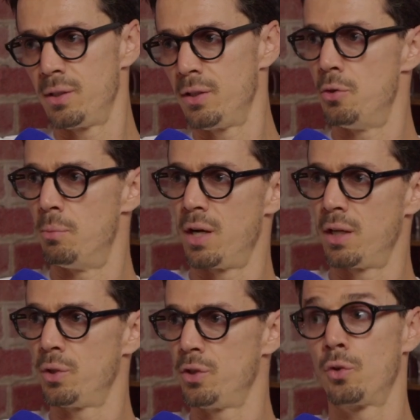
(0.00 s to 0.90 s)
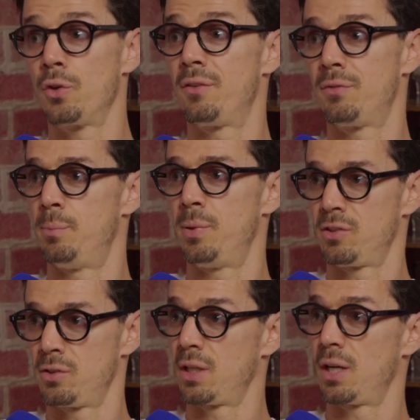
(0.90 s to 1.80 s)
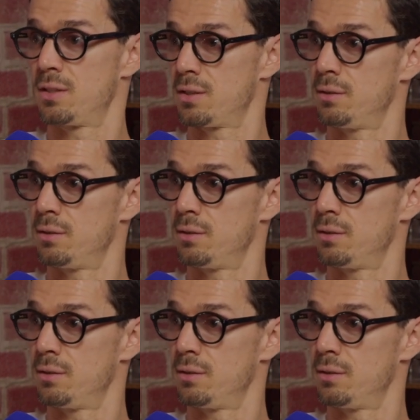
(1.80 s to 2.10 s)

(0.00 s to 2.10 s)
in your mind when you don't have the pace to catch